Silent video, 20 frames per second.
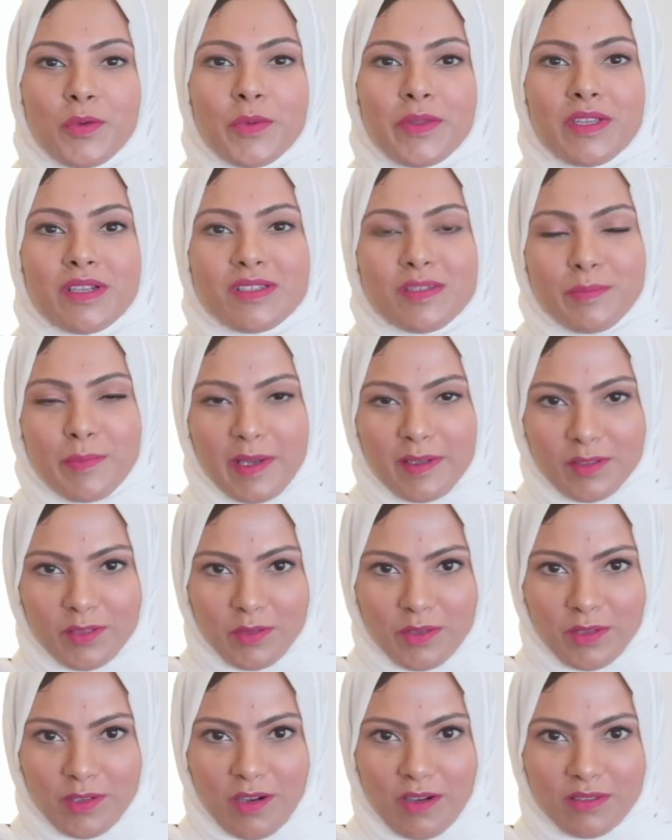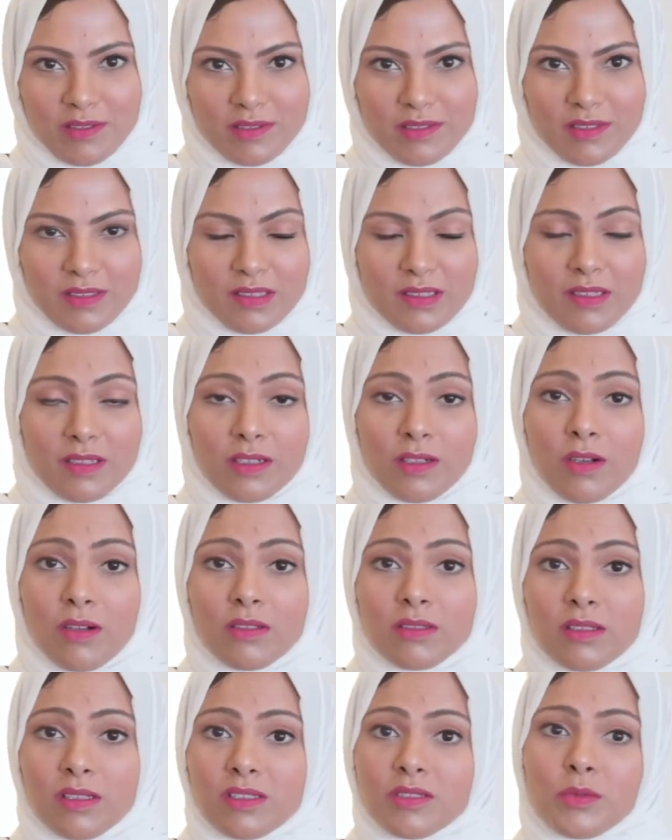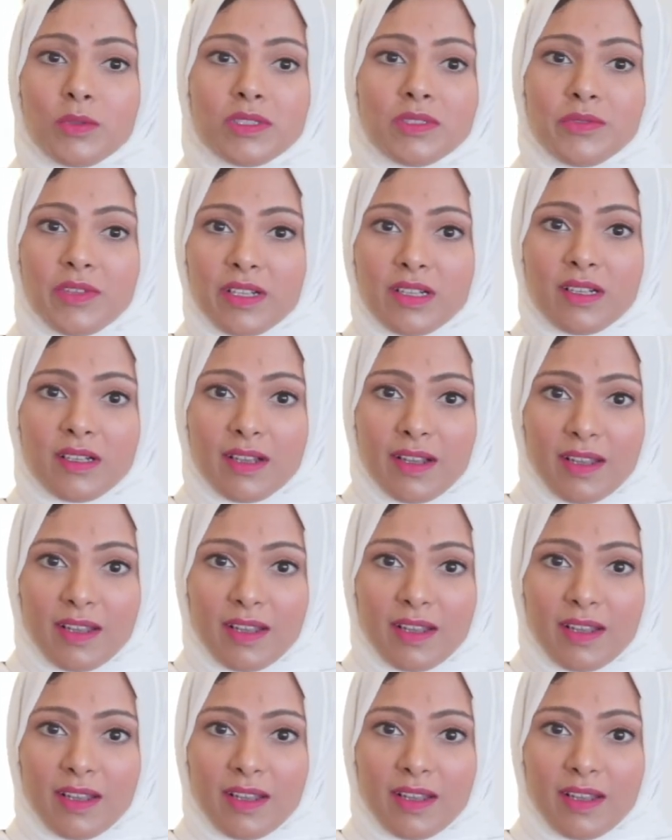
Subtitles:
With respect to the content was very